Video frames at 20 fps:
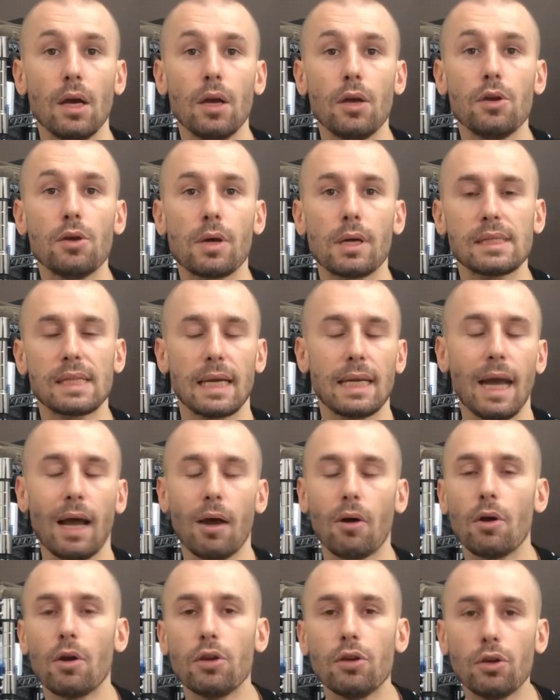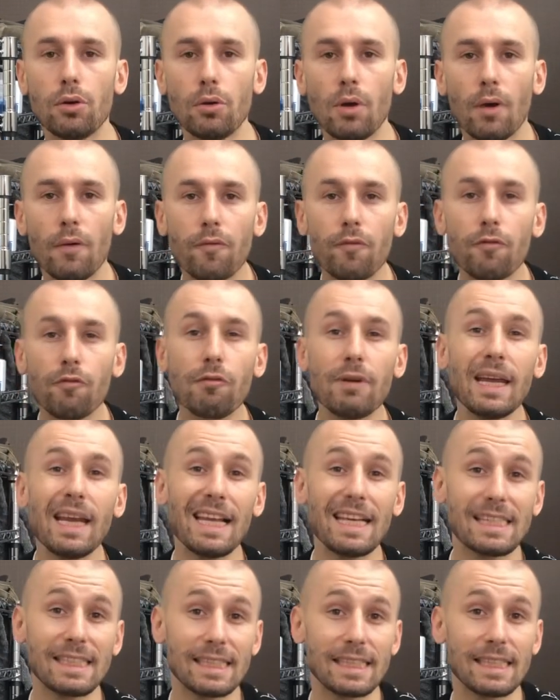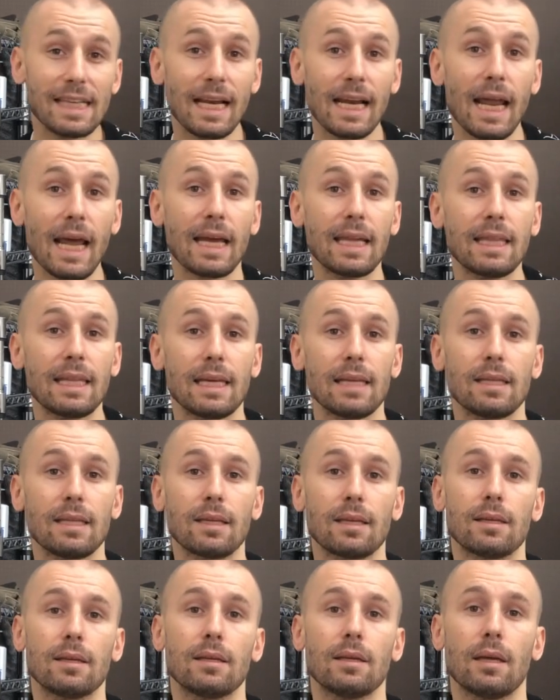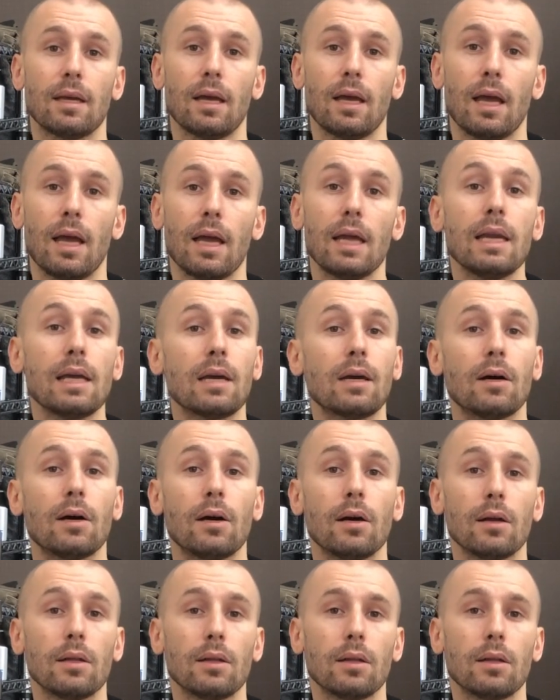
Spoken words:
you can say, now, you freely selected any card.